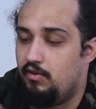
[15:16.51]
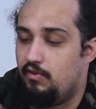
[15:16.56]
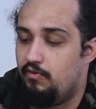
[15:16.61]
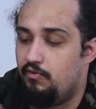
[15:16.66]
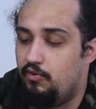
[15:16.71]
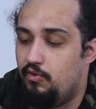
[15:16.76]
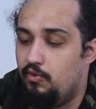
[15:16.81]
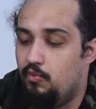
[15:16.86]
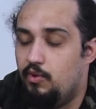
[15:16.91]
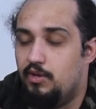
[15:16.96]

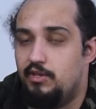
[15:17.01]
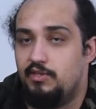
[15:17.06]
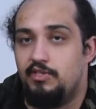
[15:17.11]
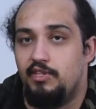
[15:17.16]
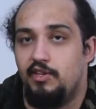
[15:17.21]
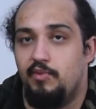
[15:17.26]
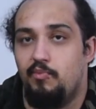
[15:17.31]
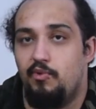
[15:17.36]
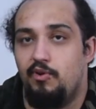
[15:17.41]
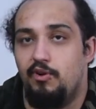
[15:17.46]
if you want to
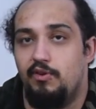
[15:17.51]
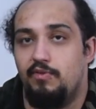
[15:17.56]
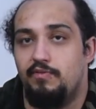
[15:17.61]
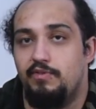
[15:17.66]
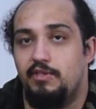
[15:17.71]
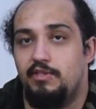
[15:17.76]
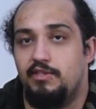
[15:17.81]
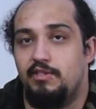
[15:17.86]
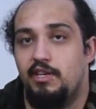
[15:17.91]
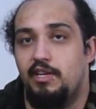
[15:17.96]
see more of
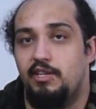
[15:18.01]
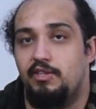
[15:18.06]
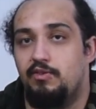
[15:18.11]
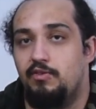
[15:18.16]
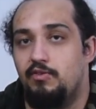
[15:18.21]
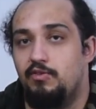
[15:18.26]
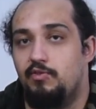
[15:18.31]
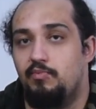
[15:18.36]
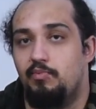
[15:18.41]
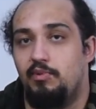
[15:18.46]
these statues,